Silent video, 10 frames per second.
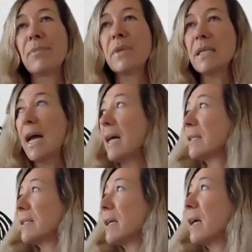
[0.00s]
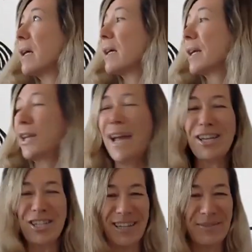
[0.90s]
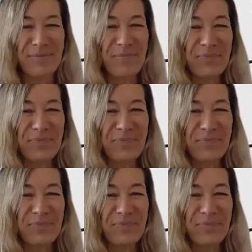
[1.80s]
says connection.